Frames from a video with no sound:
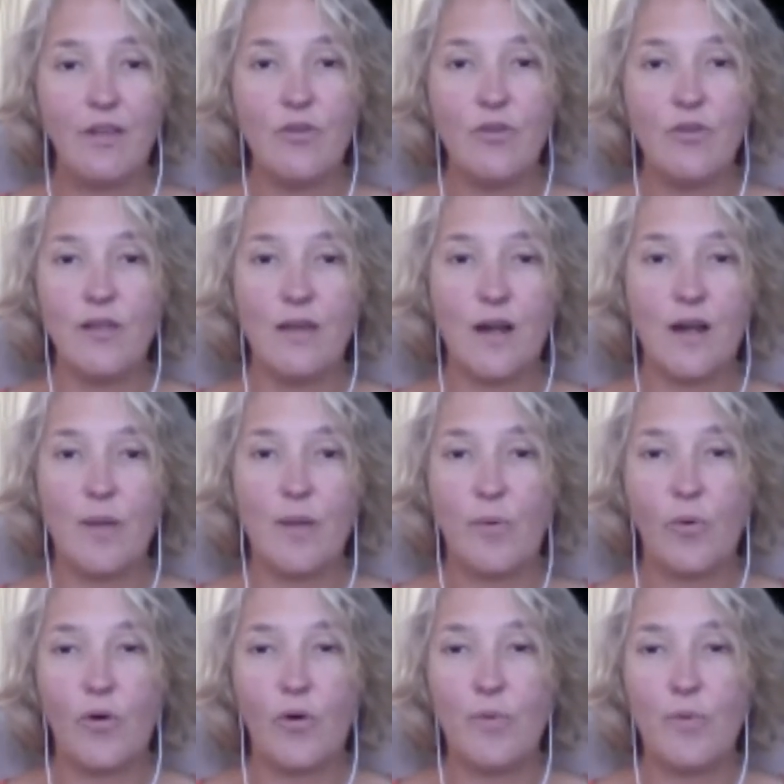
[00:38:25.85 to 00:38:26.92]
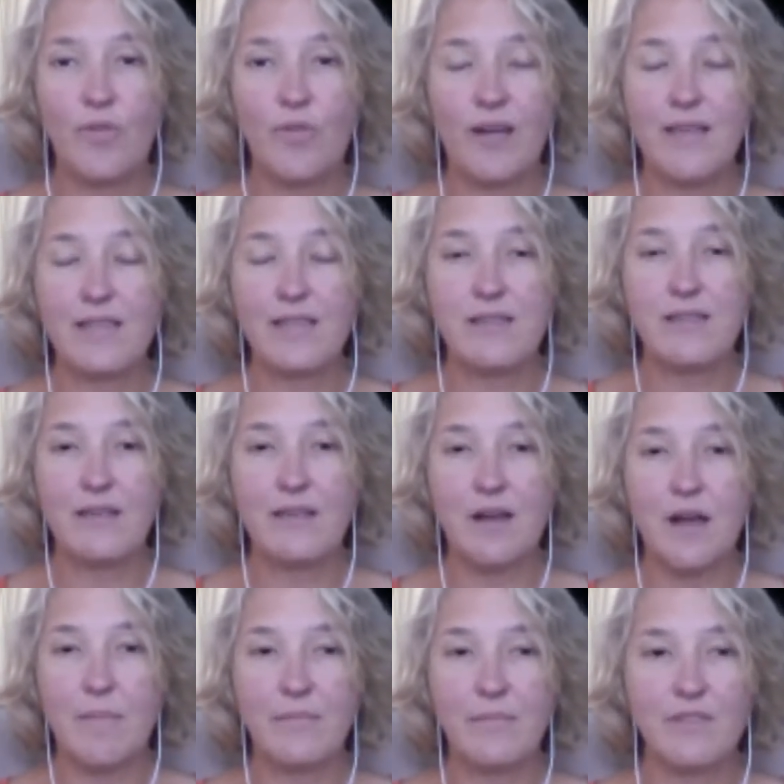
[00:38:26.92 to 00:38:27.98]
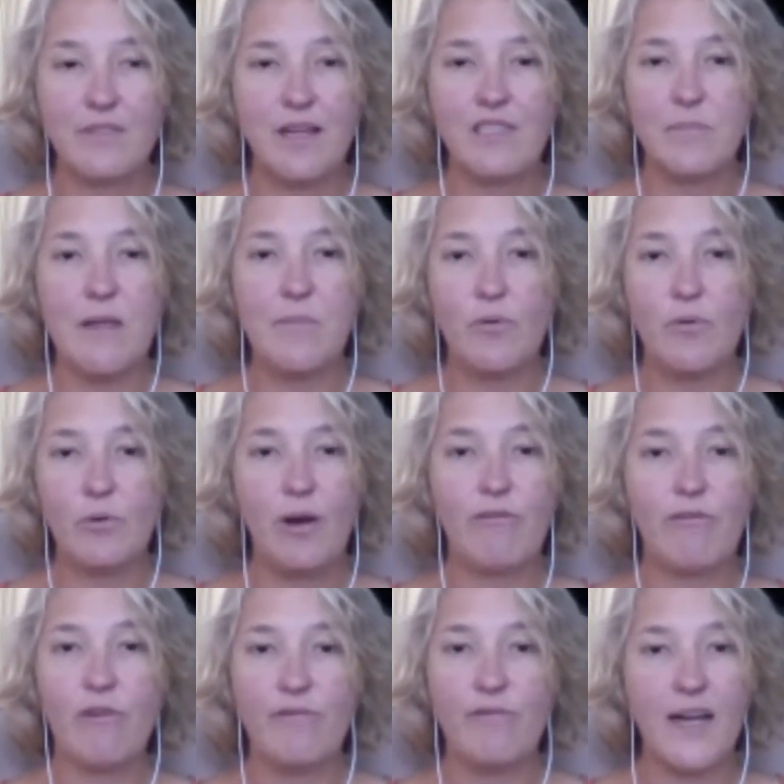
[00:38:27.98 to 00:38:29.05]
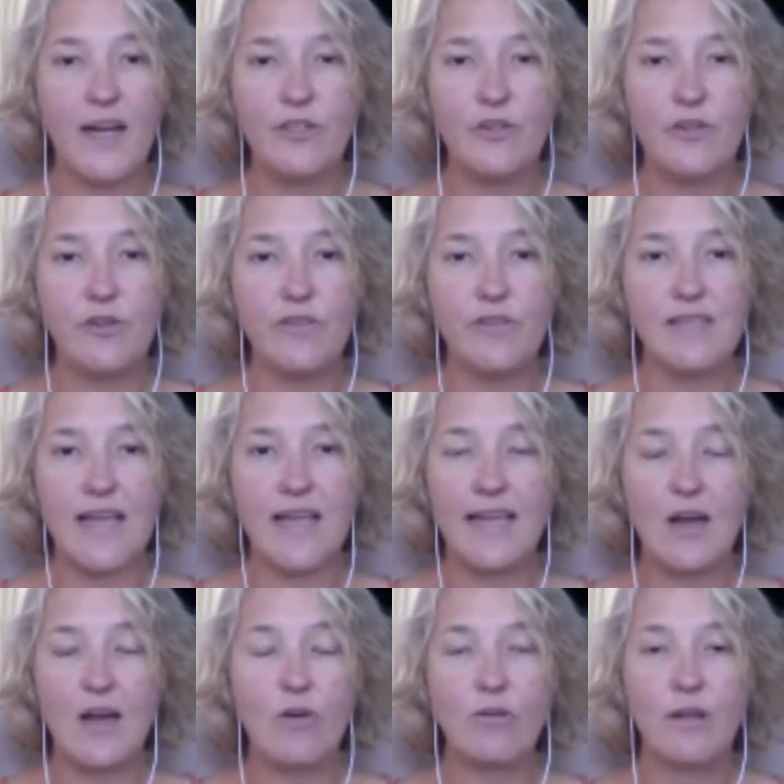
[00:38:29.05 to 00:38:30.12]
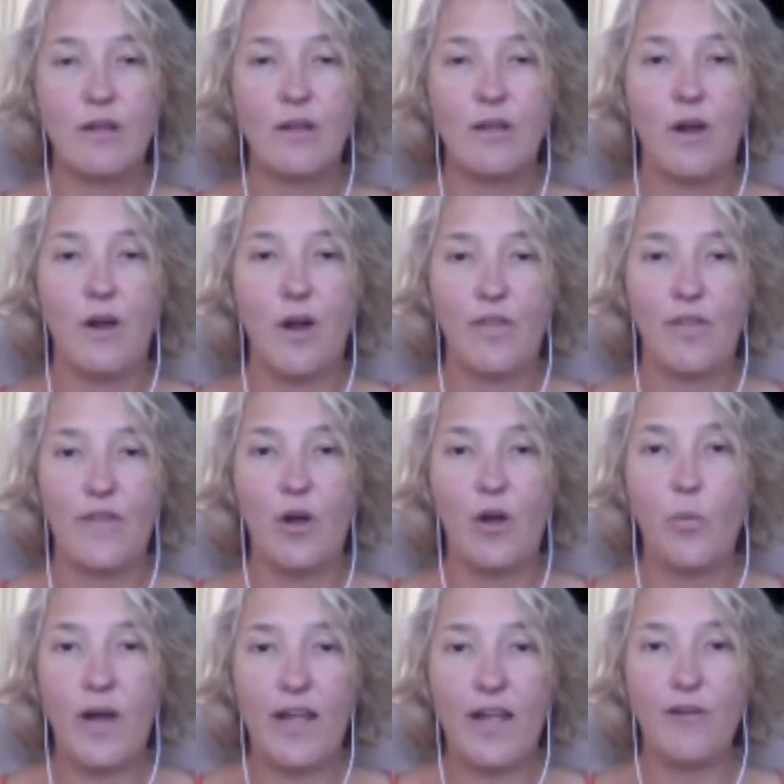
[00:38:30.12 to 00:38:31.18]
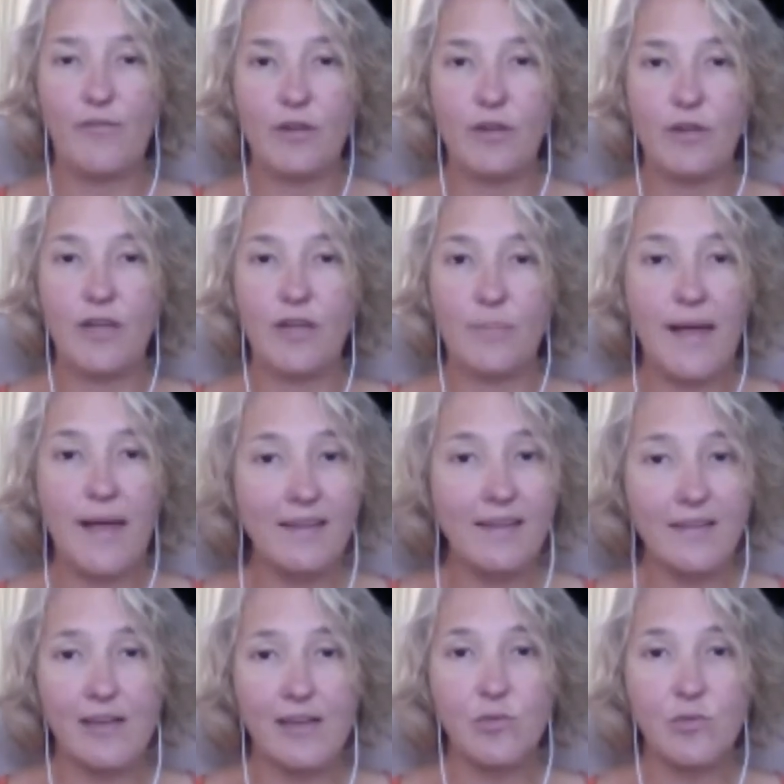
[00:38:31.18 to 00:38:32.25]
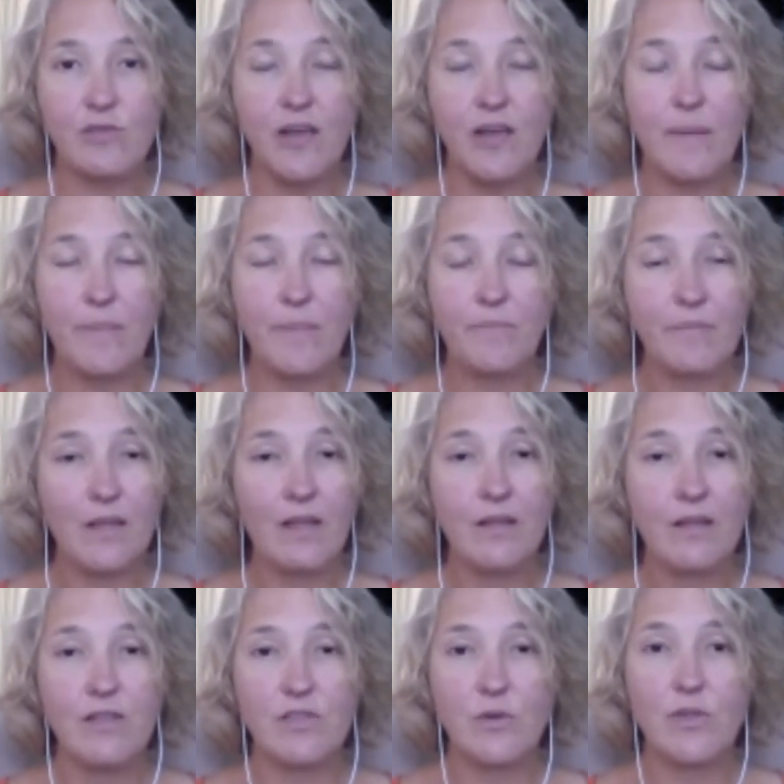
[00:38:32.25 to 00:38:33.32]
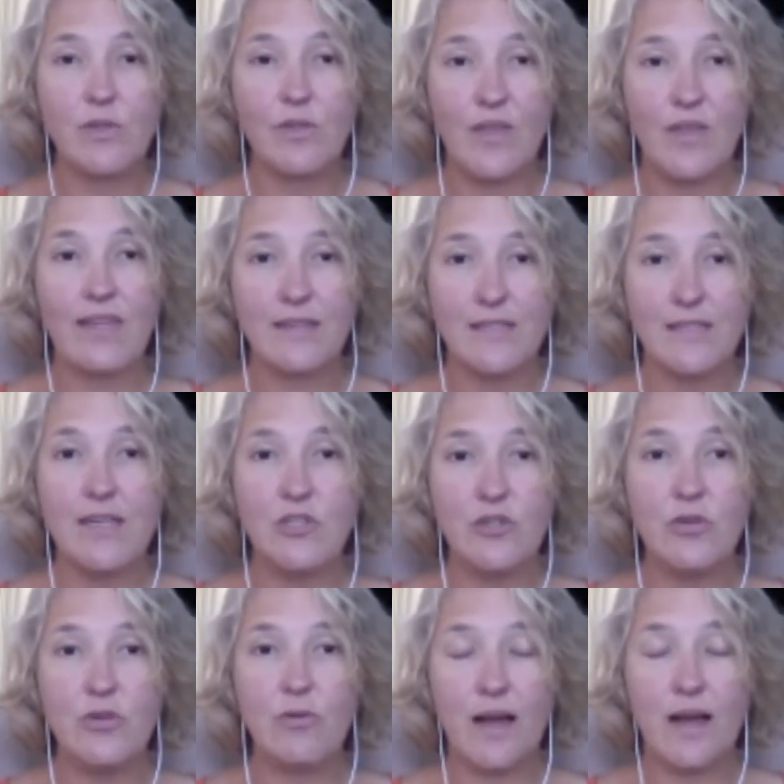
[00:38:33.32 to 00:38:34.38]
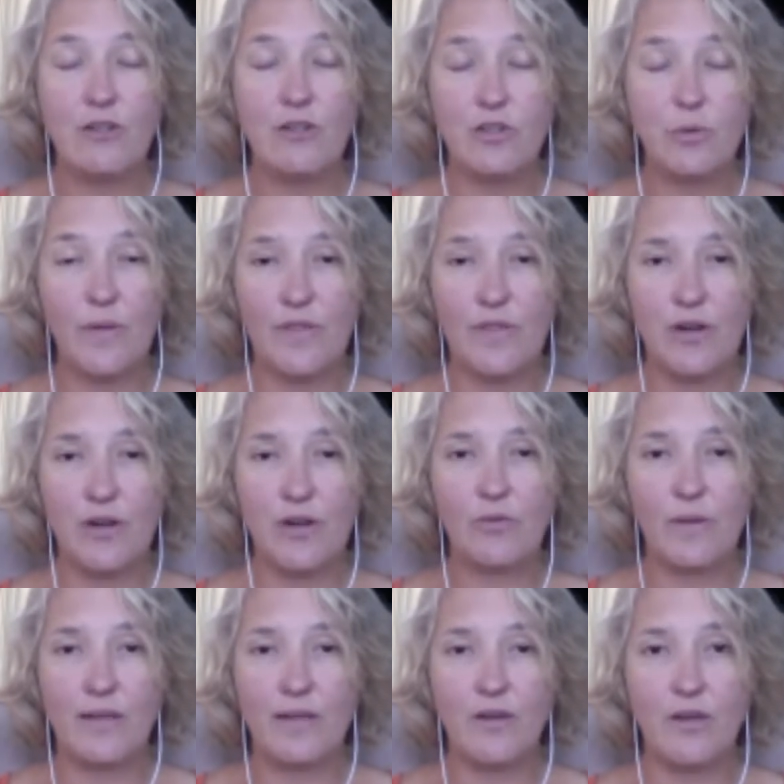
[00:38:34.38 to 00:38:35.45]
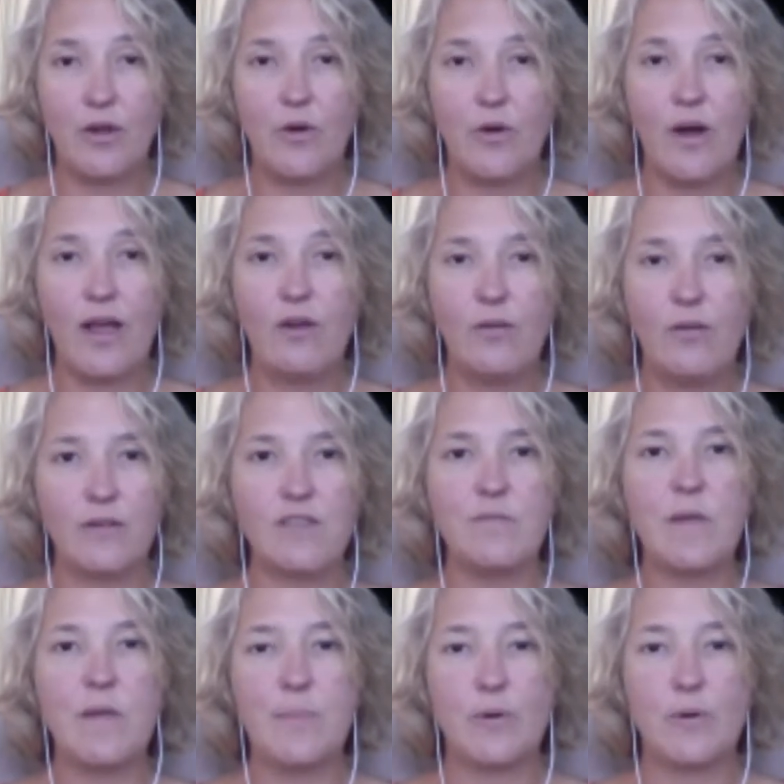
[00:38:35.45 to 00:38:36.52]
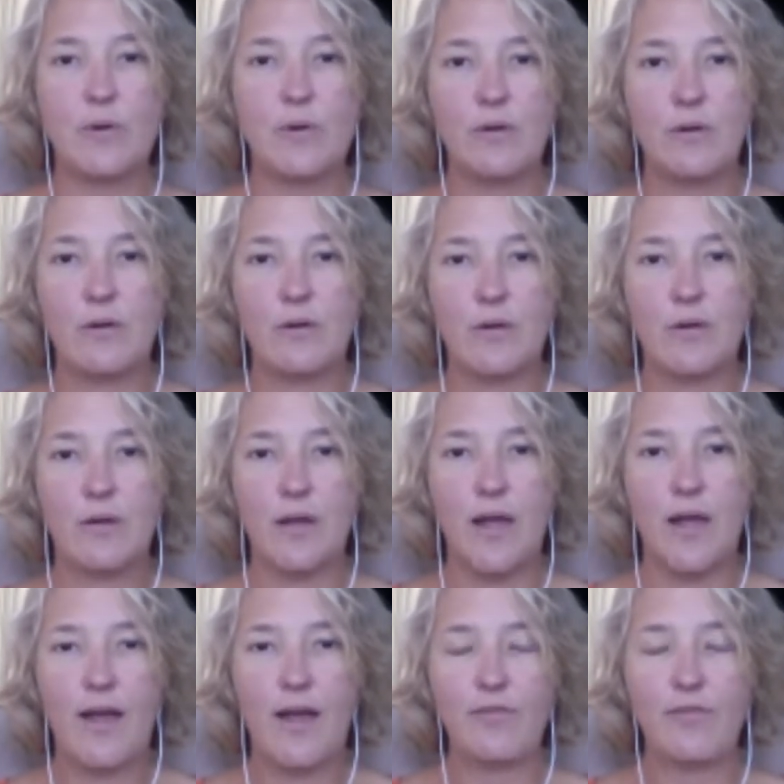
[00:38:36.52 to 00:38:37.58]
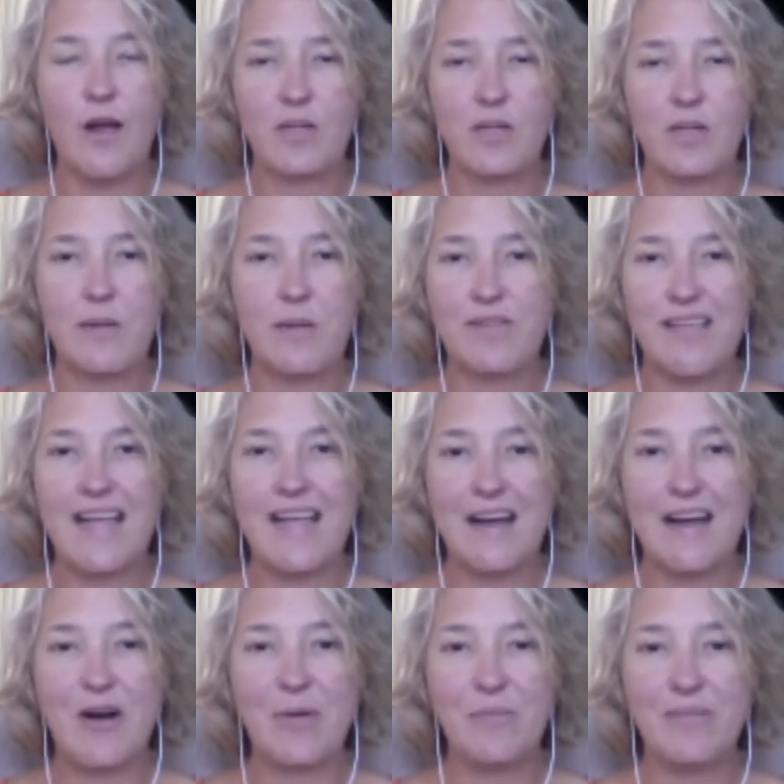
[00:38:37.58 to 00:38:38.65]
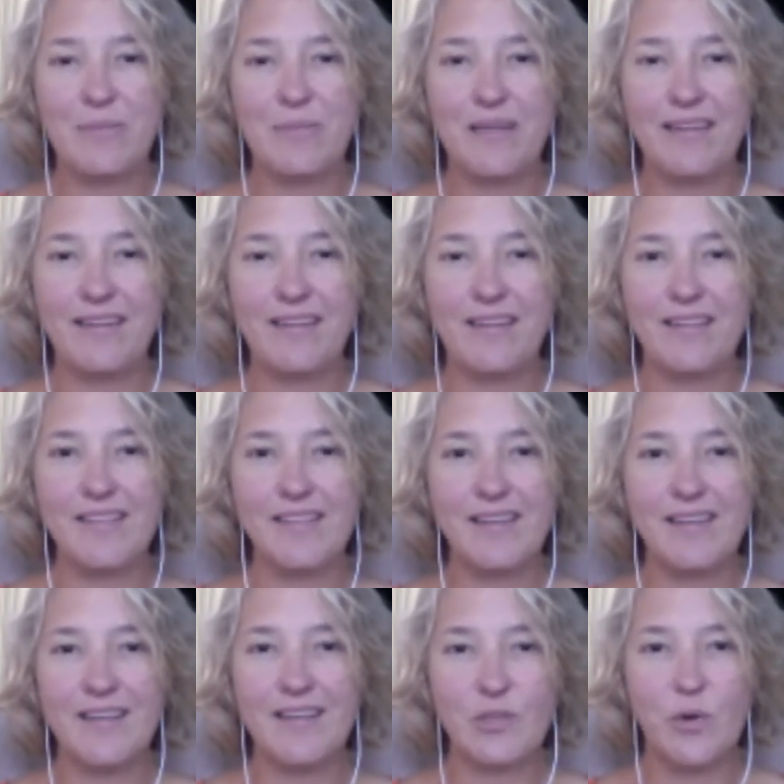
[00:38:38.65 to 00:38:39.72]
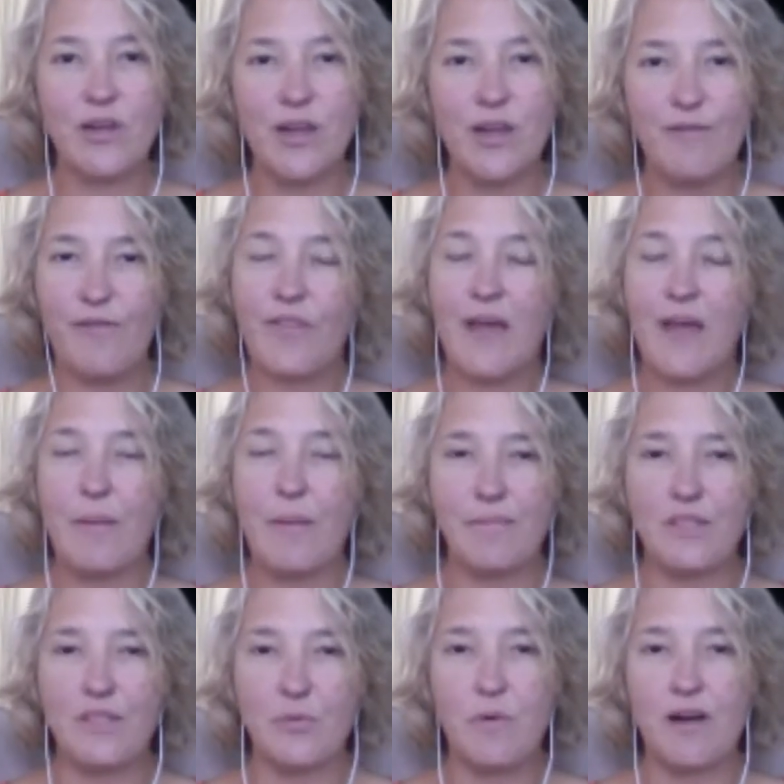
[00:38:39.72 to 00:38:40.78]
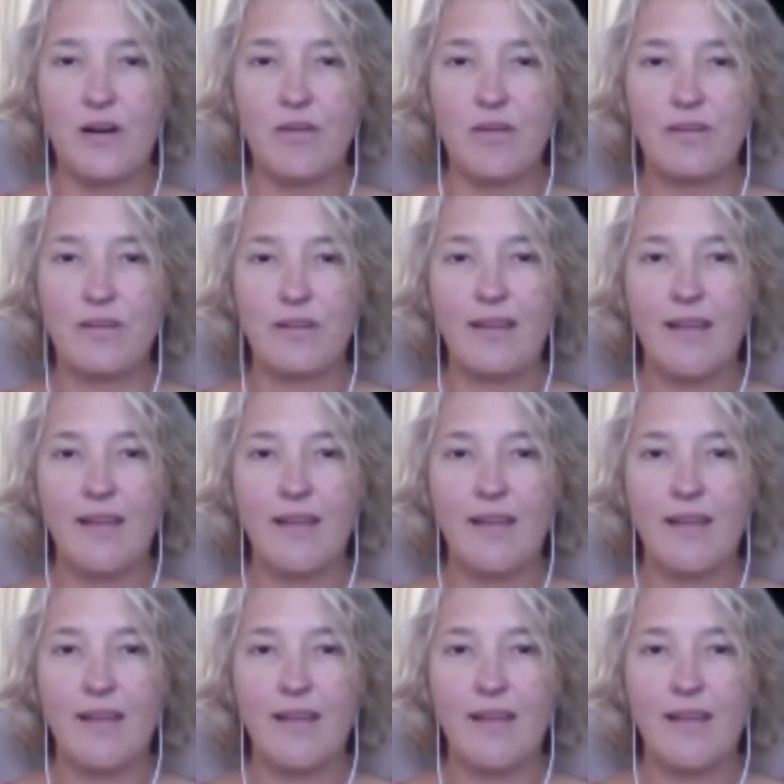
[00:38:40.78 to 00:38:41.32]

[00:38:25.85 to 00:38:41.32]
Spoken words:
You can get on board with us. Tons of people, whoever invited you to this hangout, are there waiting for you to get back in touch with them so that they can teach you how to do what they're doing. Hundreds of people have talked about this hangout because it's working for them as well.